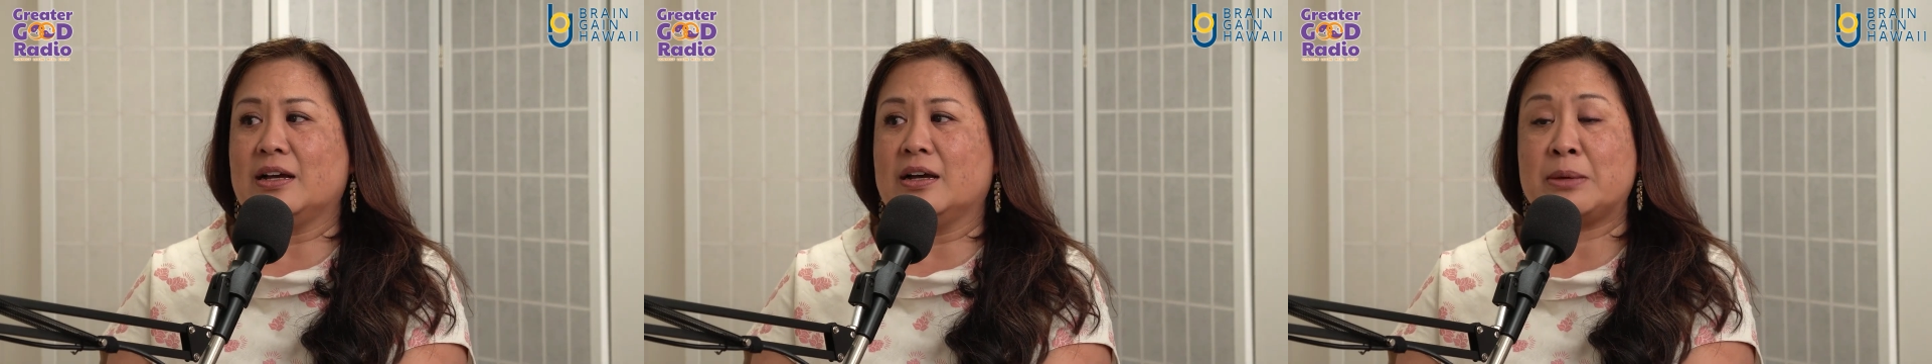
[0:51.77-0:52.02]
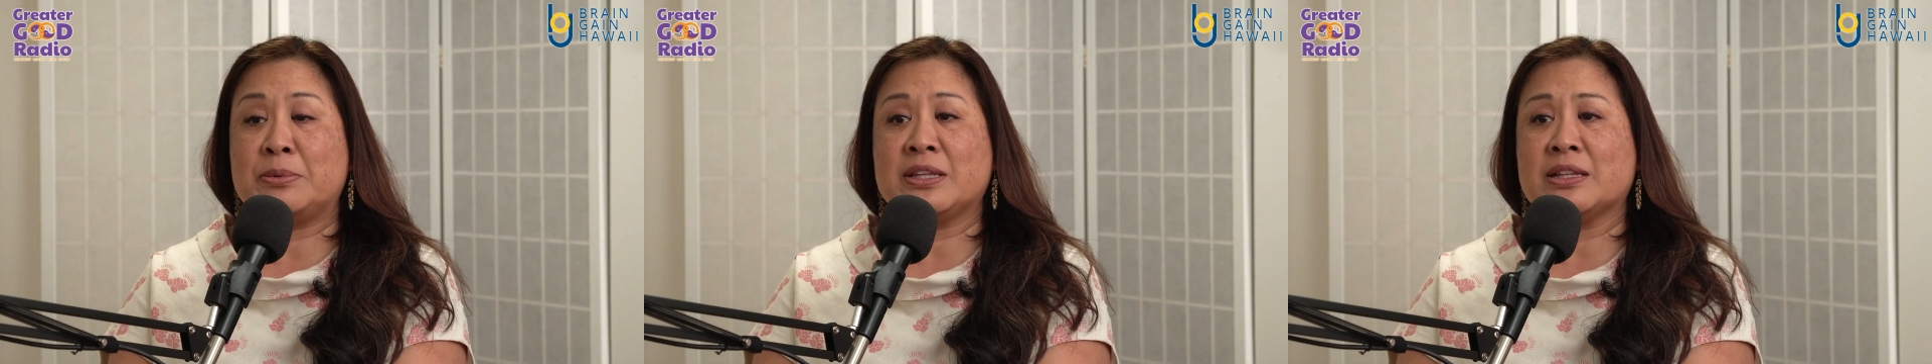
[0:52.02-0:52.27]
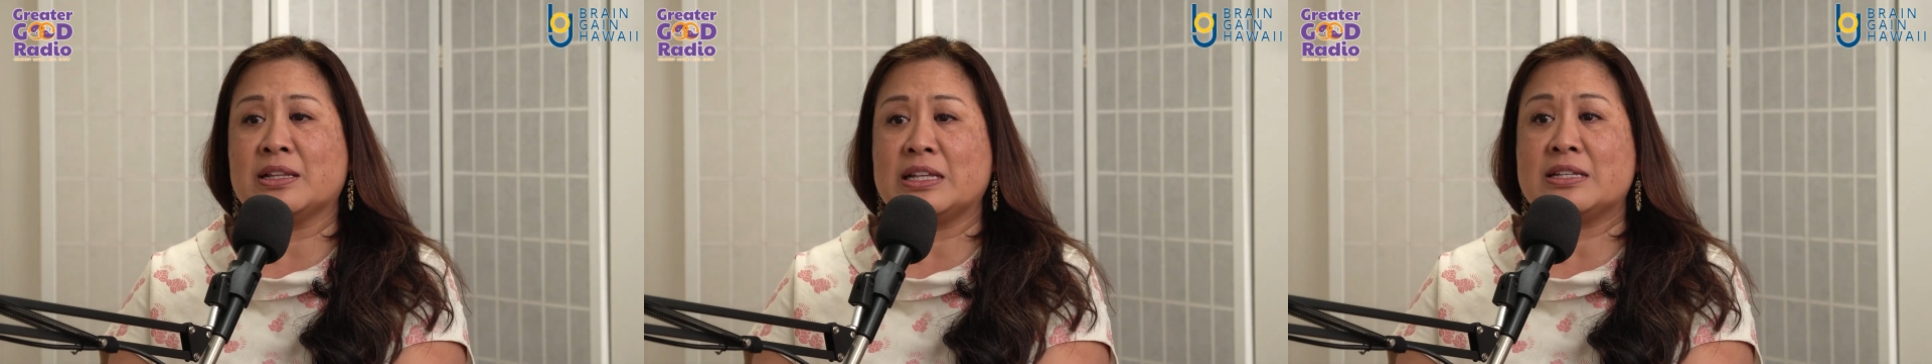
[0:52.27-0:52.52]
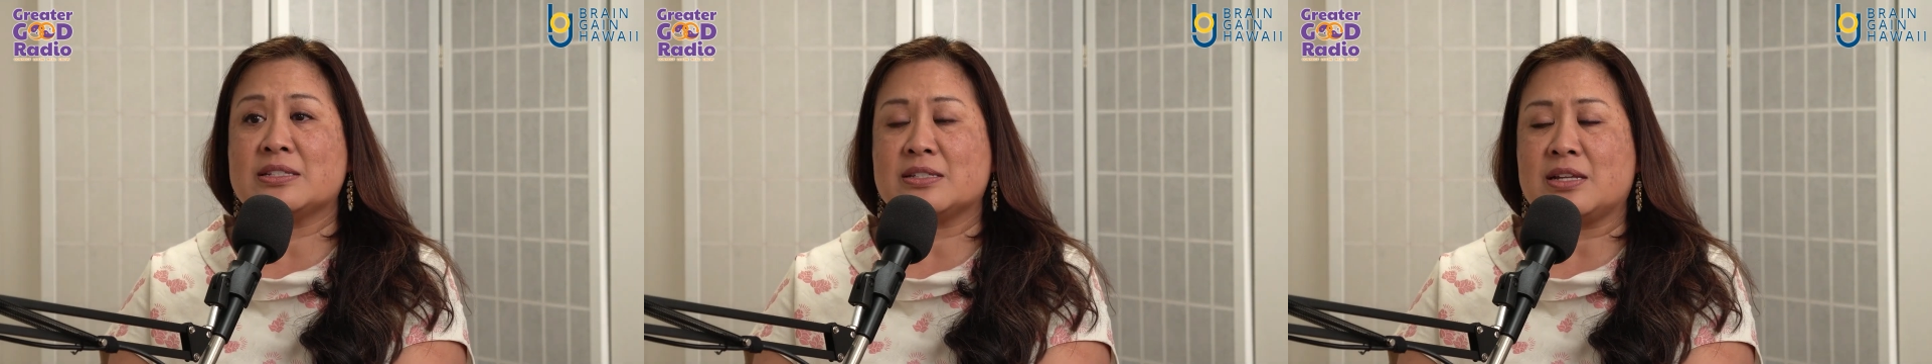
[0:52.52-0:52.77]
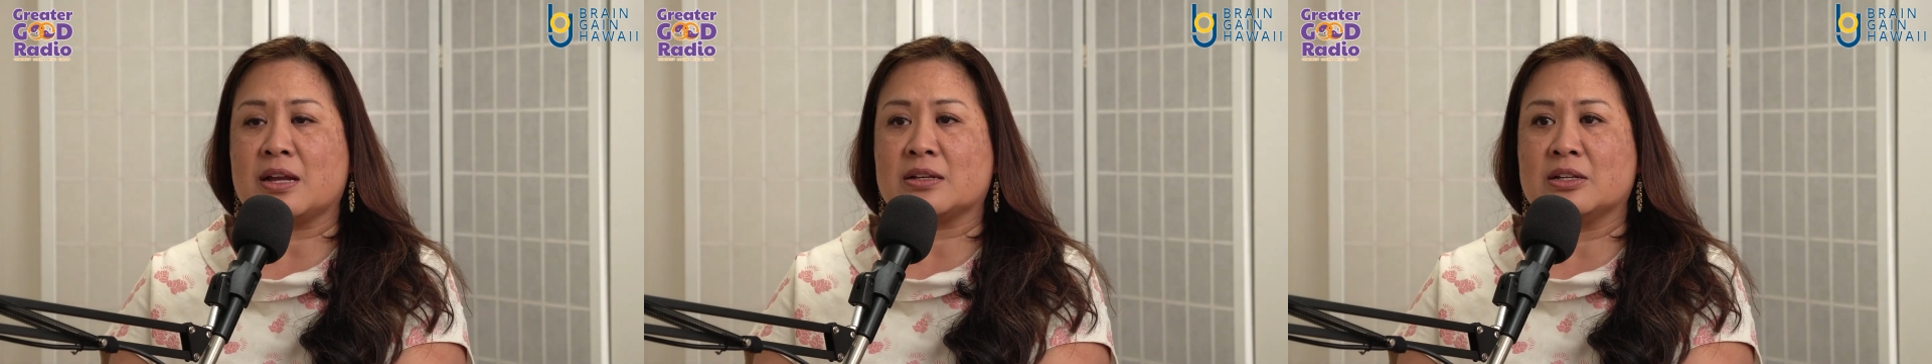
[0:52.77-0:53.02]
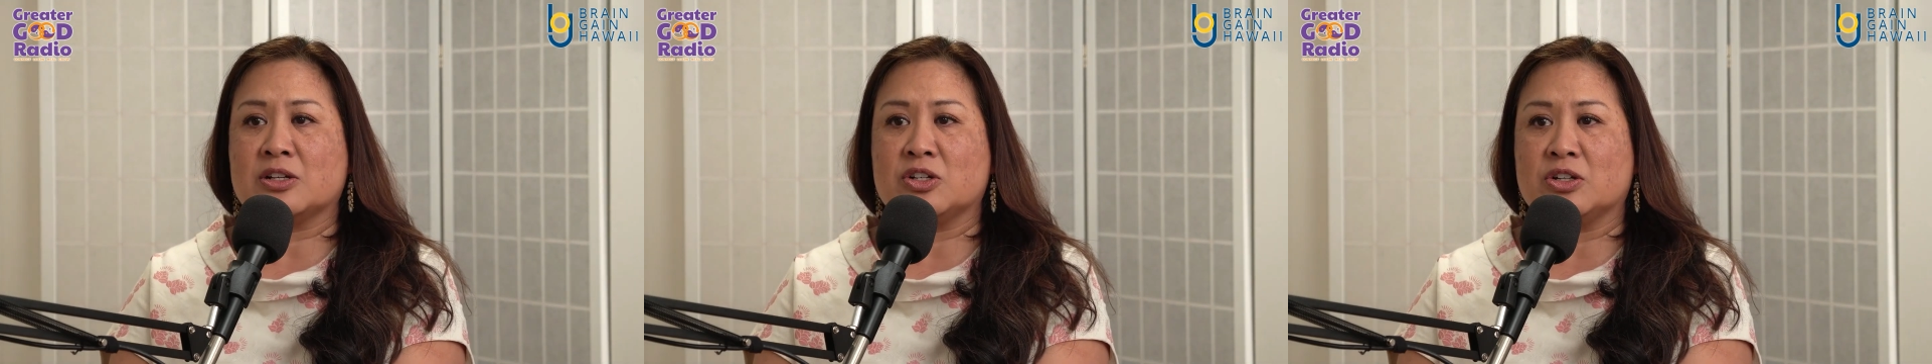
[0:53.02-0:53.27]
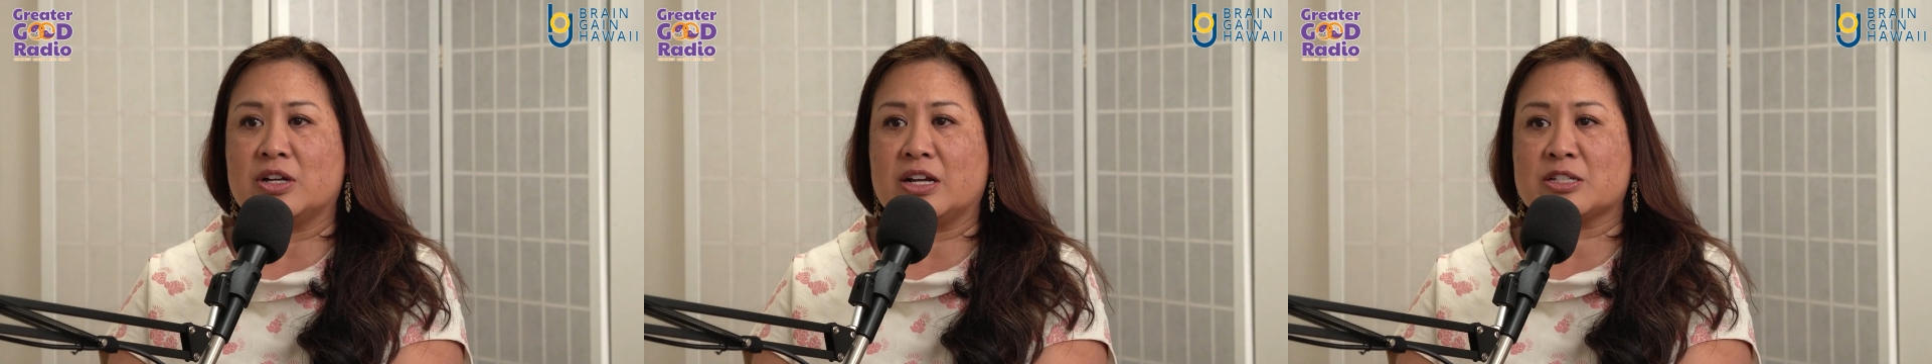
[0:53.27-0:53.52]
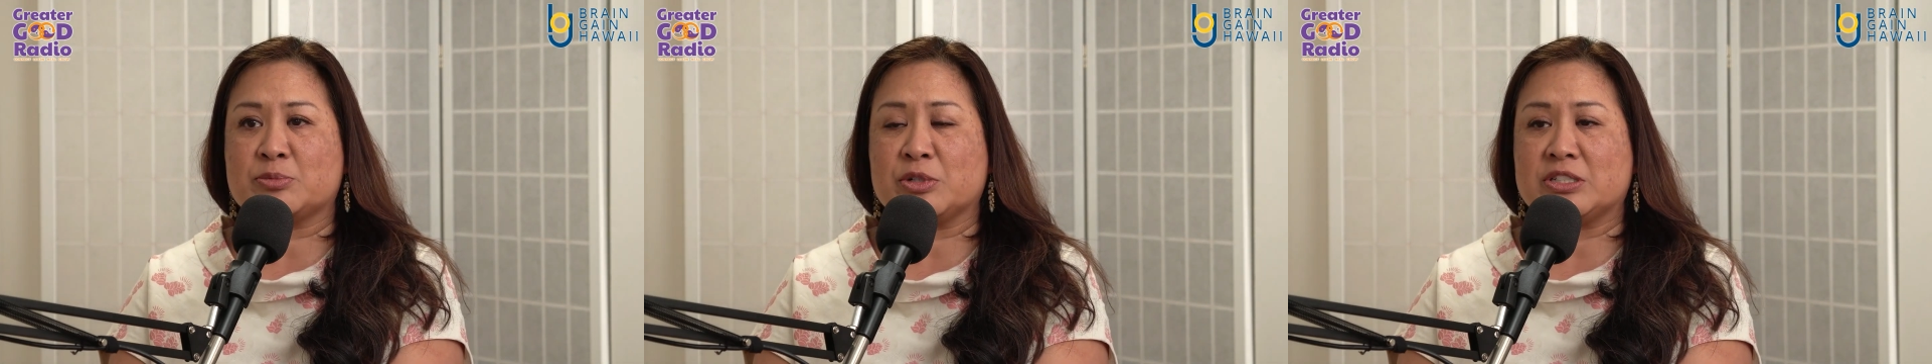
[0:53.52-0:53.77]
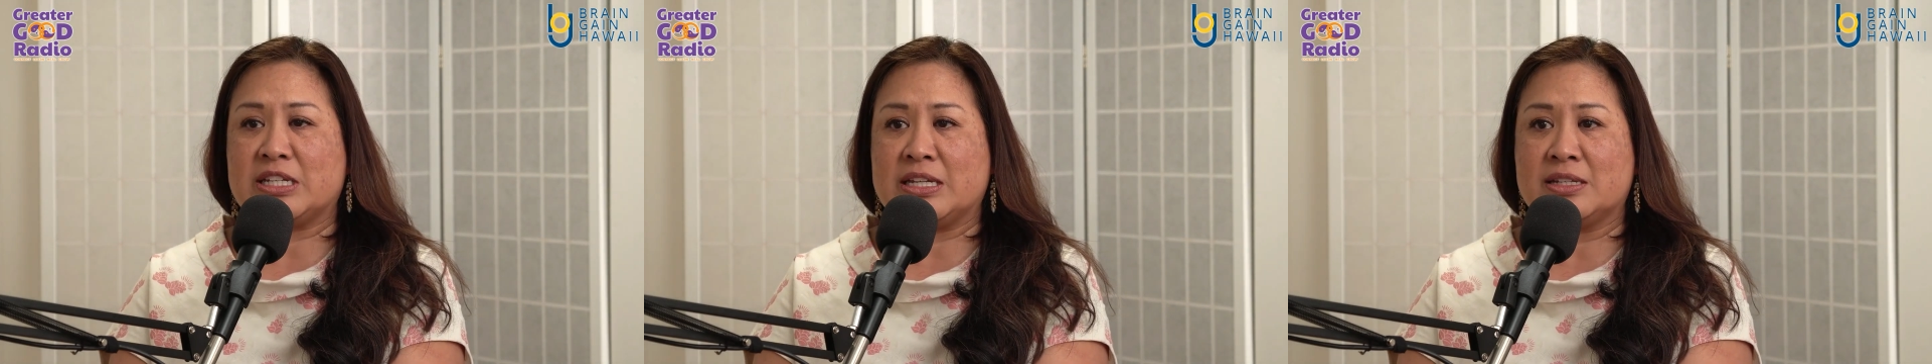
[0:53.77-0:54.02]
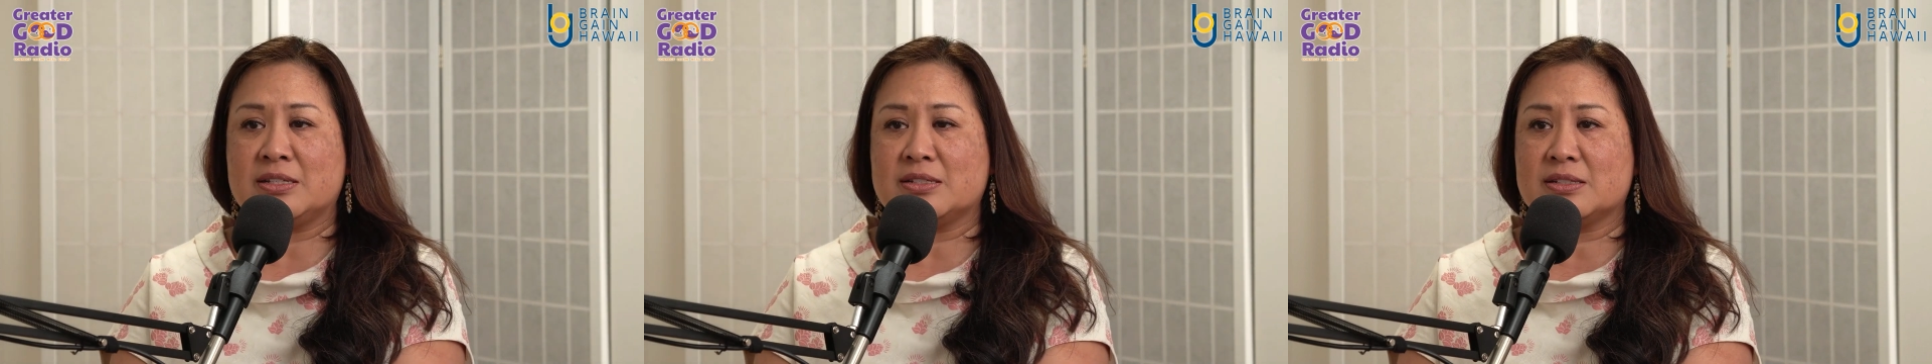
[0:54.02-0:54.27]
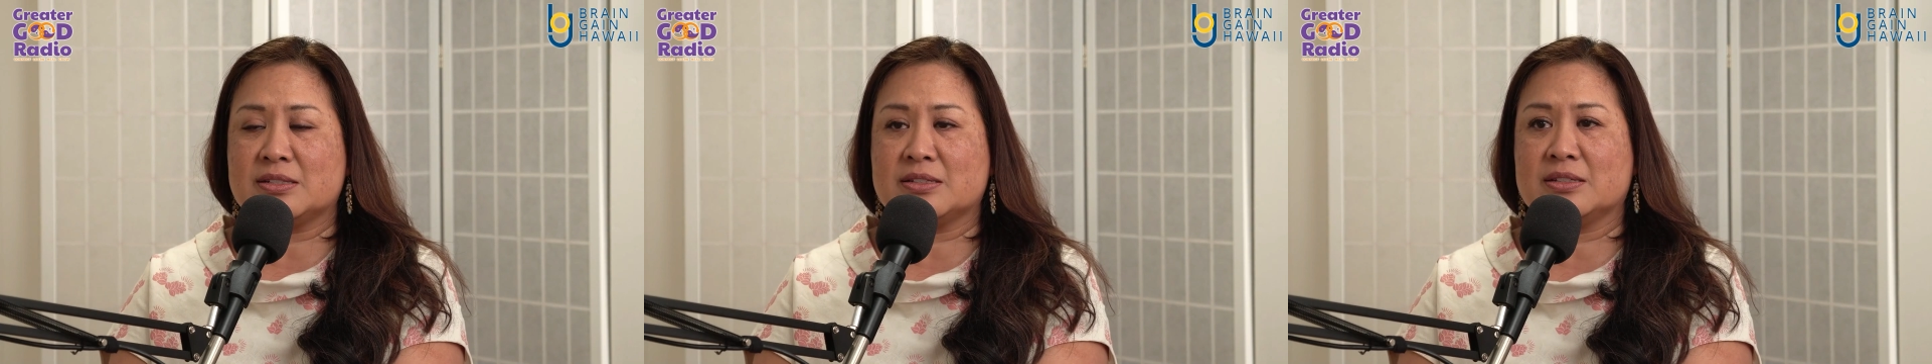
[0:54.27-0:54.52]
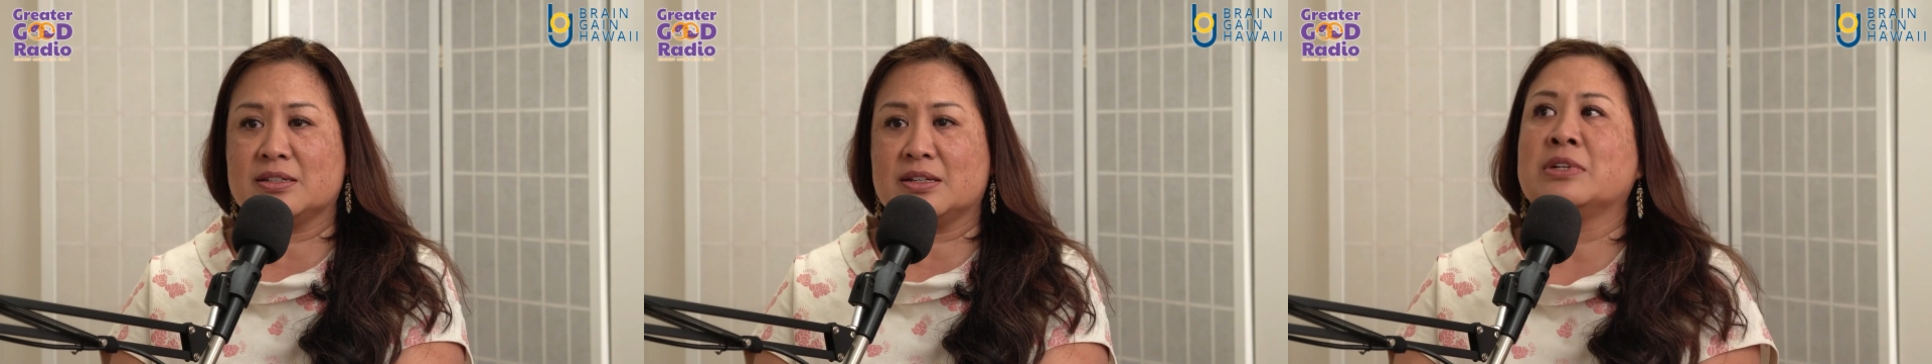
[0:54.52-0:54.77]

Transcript: maybe the least technical expertise.